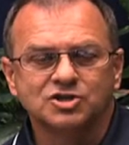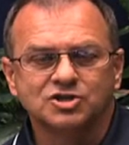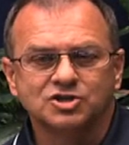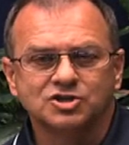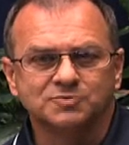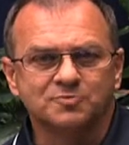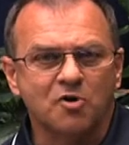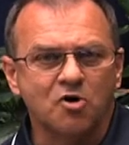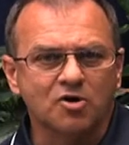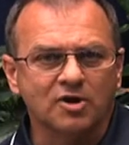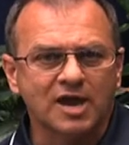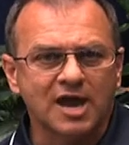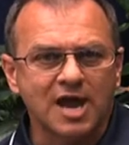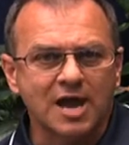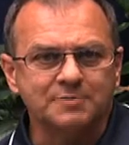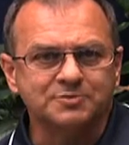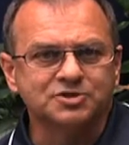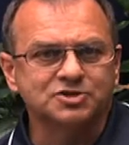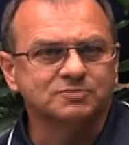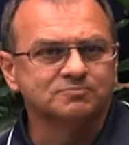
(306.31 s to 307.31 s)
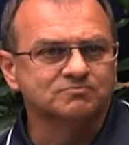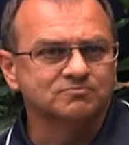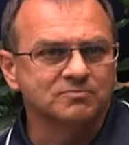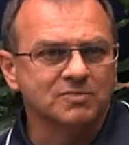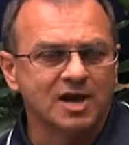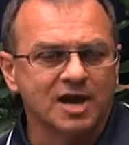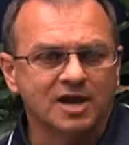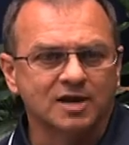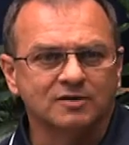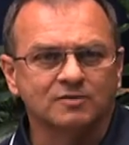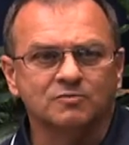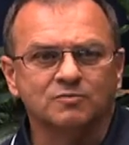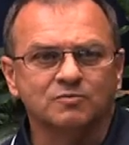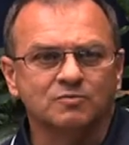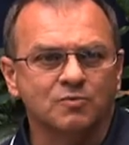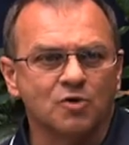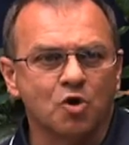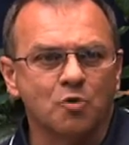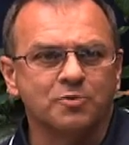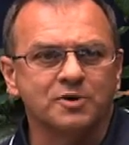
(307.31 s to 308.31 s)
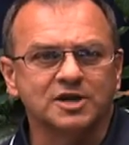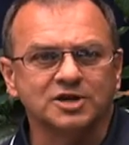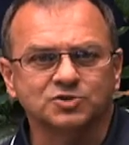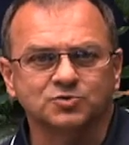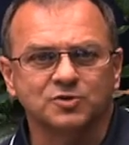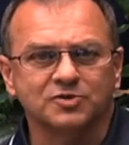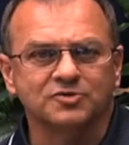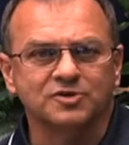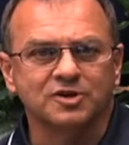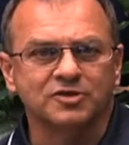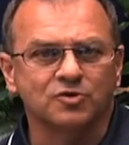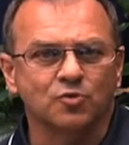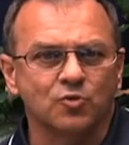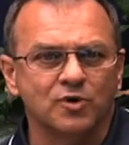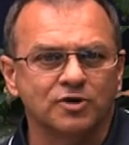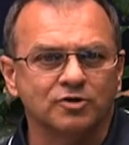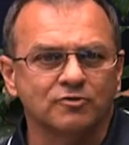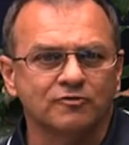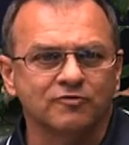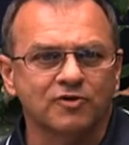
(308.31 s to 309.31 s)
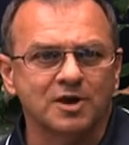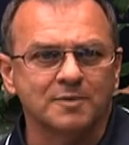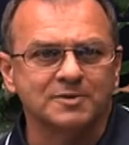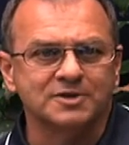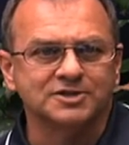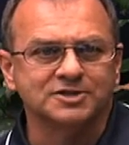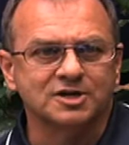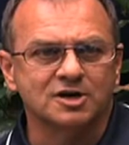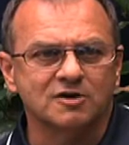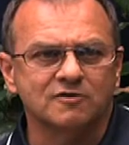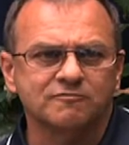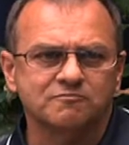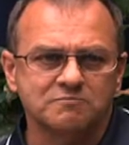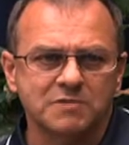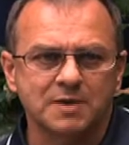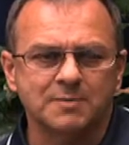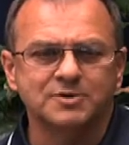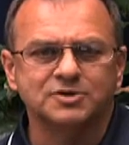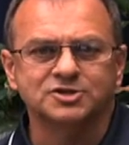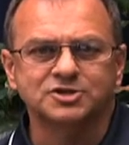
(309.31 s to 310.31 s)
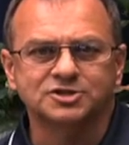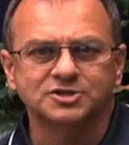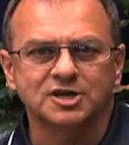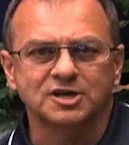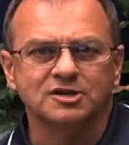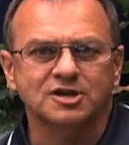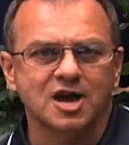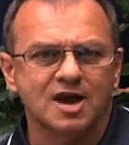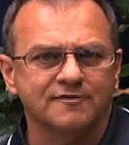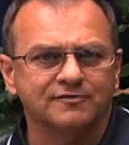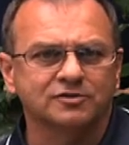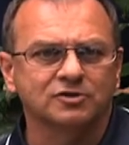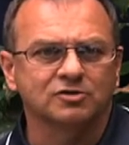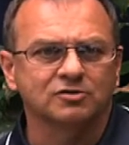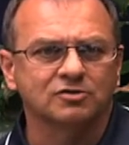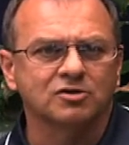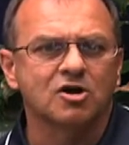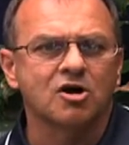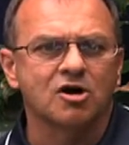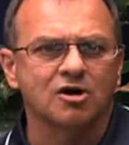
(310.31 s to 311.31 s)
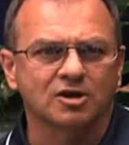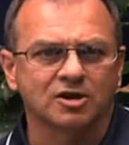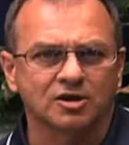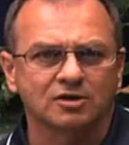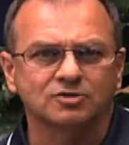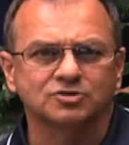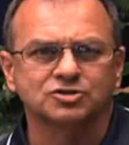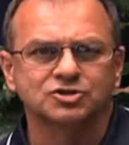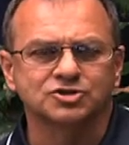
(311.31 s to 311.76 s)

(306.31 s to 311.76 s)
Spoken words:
Small gaps and openings within the window frame itself maybe just need to have a little caulking.